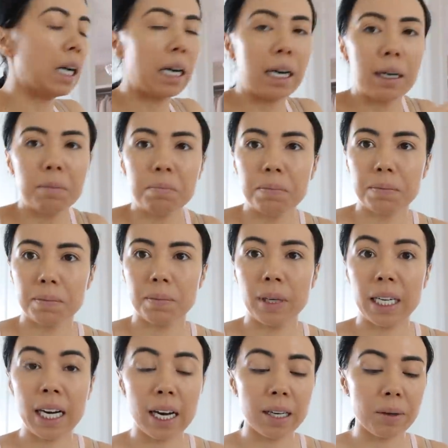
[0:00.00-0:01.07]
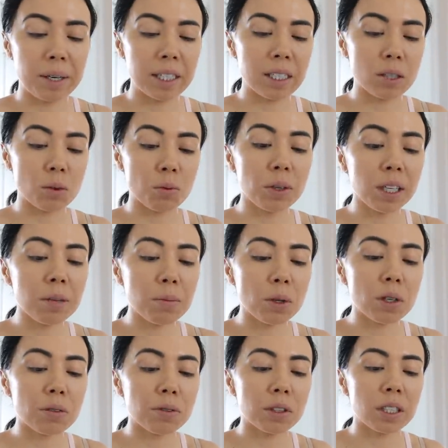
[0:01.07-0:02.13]
Um but yeah, anyways, it's really
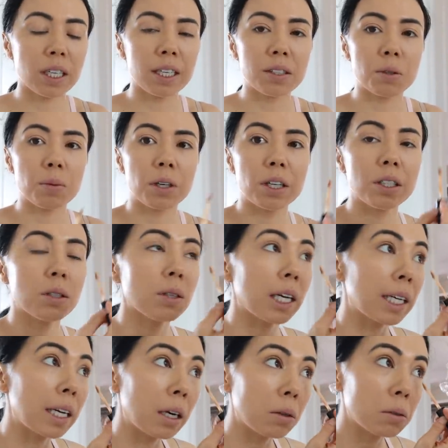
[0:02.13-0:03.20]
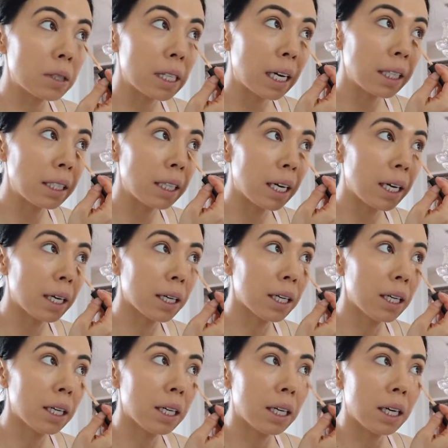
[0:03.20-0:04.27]
beautiful today, so we're gonna do like an outside day,
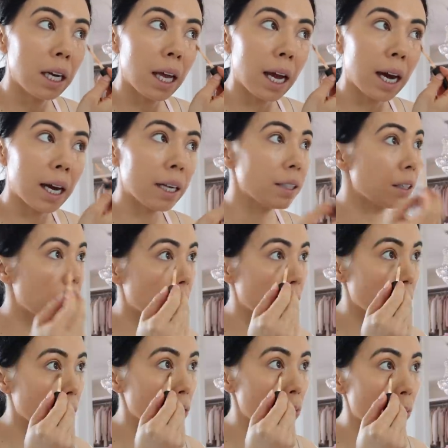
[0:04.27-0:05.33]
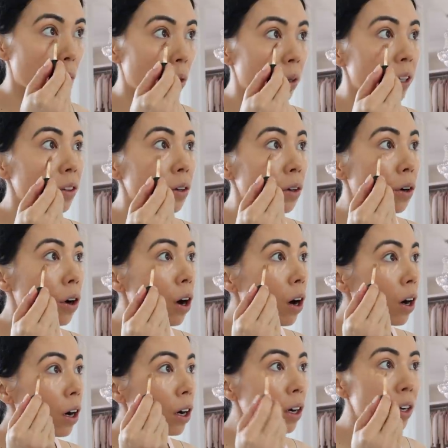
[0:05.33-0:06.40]
and the girls will go in their
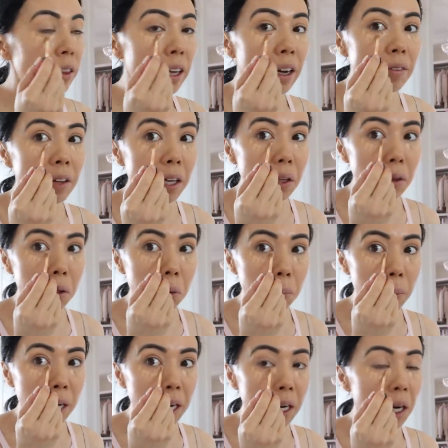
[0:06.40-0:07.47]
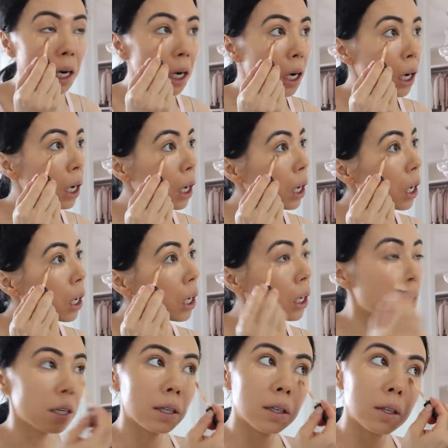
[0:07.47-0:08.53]
car. They have like a little pink
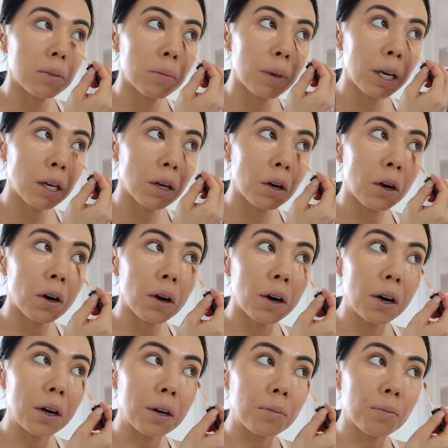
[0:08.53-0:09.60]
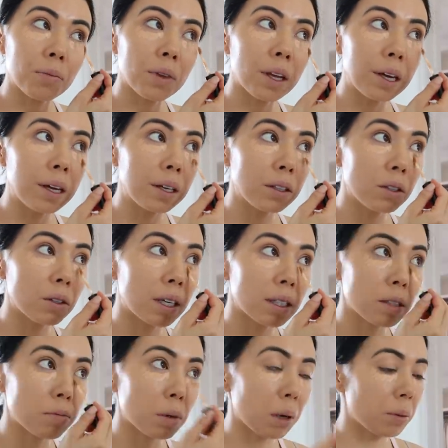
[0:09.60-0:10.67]
pink car, and you
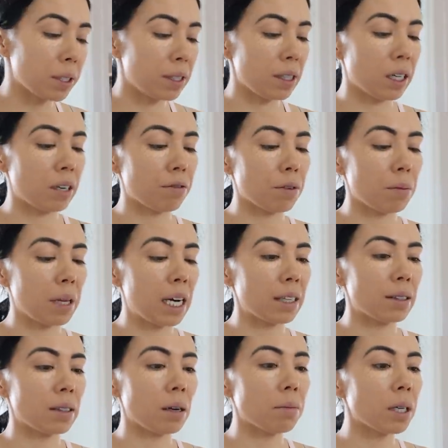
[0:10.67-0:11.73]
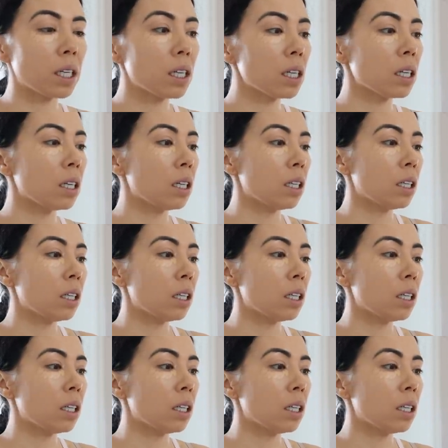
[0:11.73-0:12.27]
guys have probably seen it from last summer.